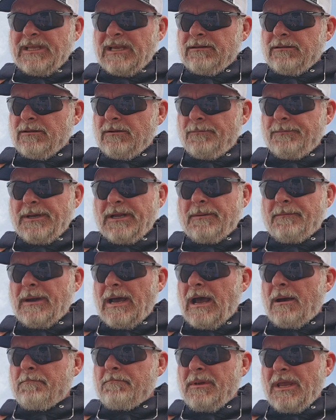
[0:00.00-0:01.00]
a little bit
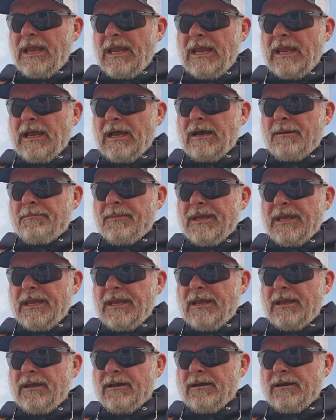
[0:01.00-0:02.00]
about me. I'm
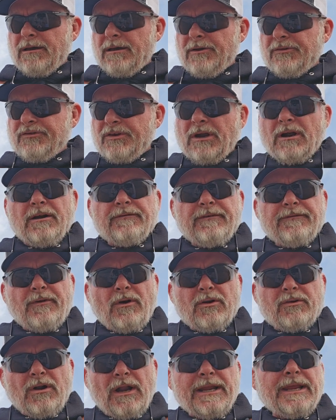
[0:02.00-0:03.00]
the sheriff of
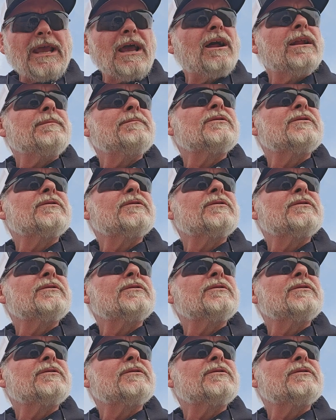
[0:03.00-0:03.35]
Audrain County,